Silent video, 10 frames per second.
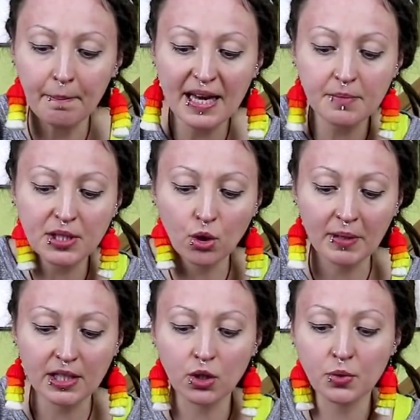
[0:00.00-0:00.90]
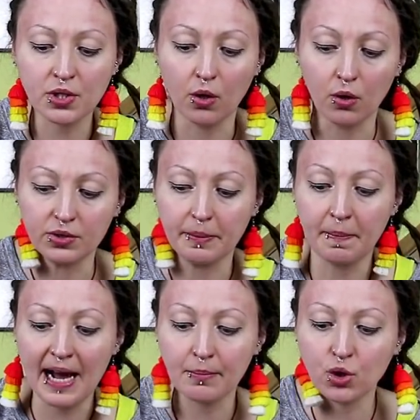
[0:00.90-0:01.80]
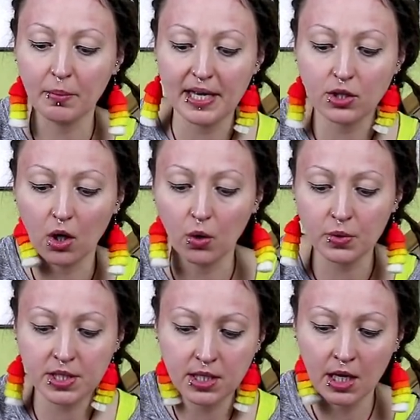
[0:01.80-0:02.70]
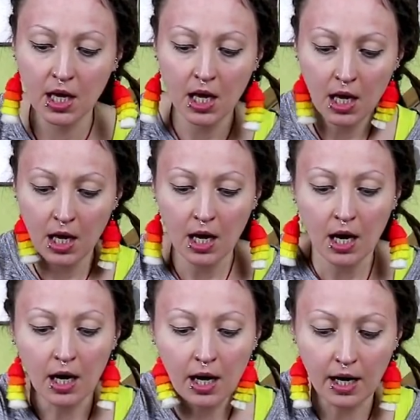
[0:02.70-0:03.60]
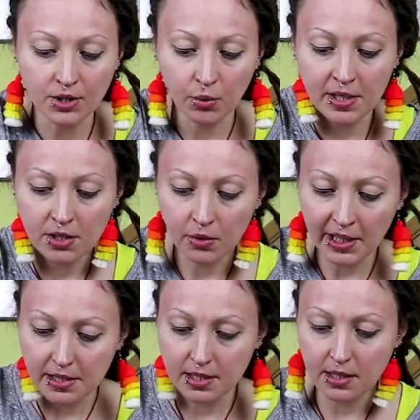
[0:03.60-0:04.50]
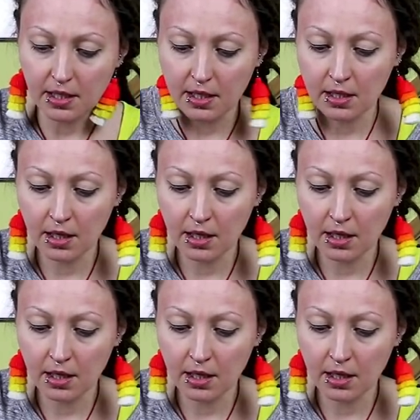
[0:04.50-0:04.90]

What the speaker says: baby tomatoes or the plum tomatoes. So as you can see,